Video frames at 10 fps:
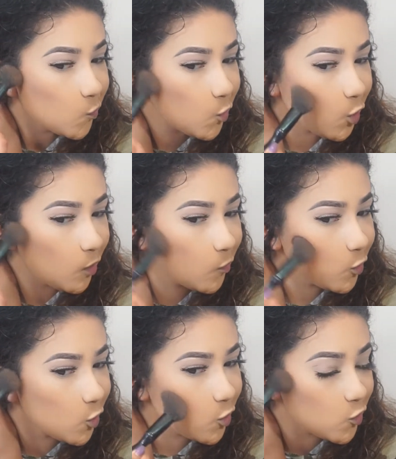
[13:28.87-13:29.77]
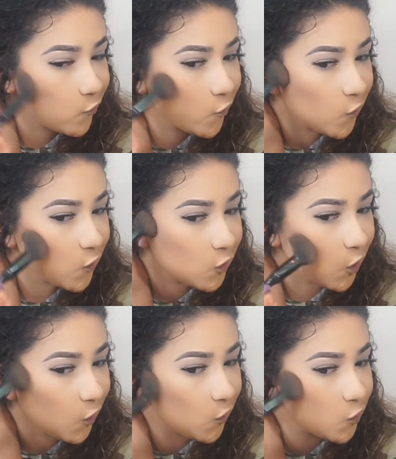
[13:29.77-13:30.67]
And I'm only going to focus
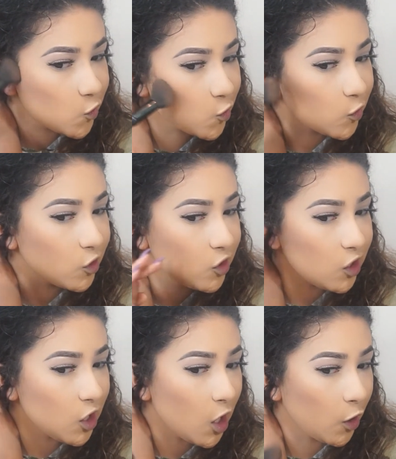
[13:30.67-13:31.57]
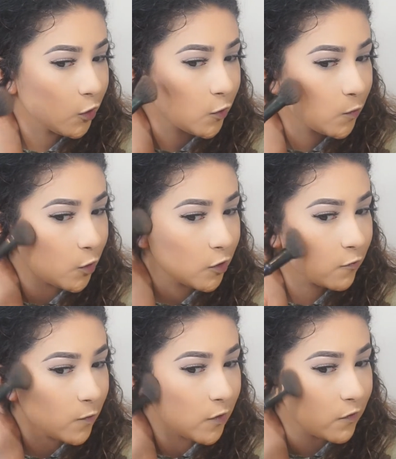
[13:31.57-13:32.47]
that towards the outer part of
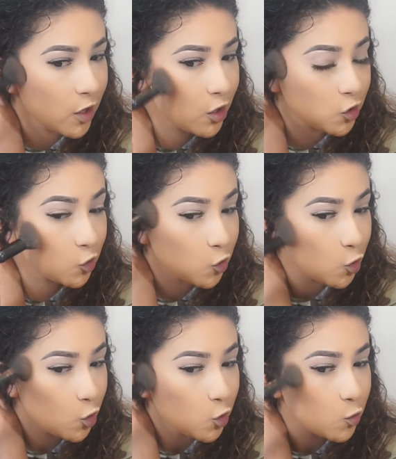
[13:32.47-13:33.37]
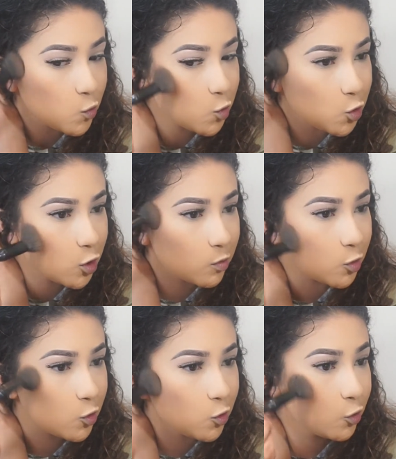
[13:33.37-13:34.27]
my face. And then I'm going
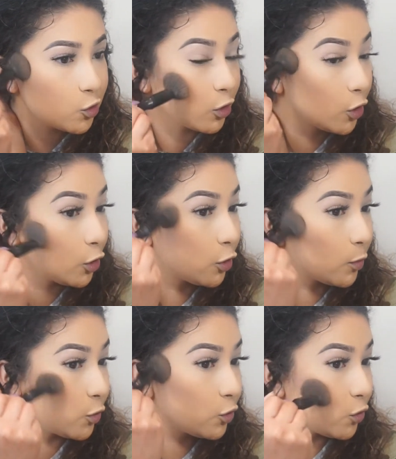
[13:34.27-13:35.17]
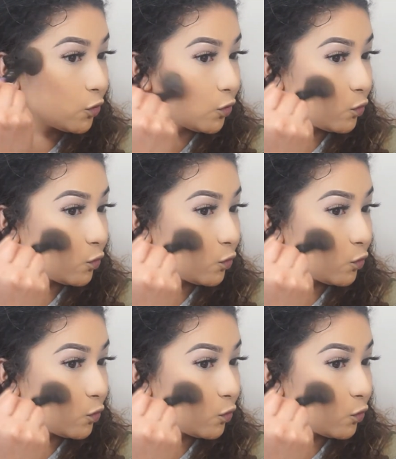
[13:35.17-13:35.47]
to do circular motions.